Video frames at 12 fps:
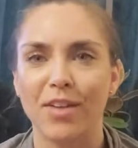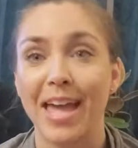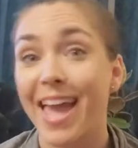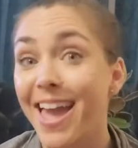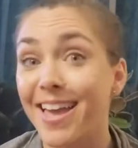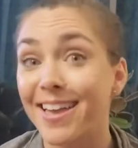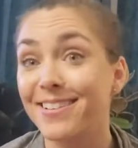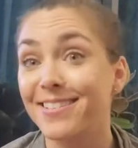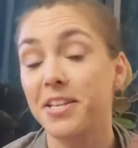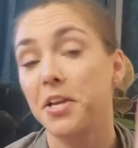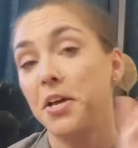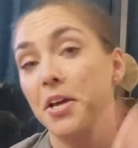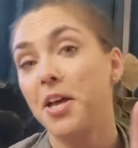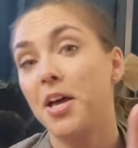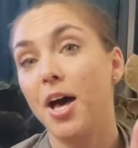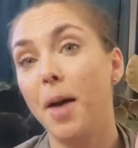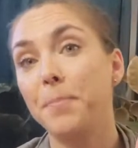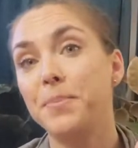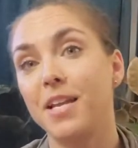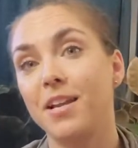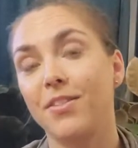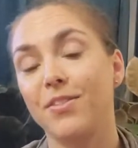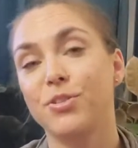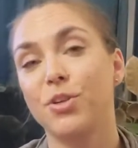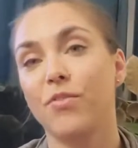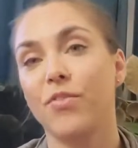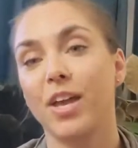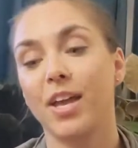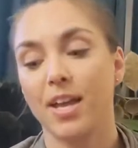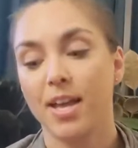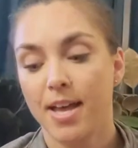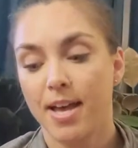And update on the surfing.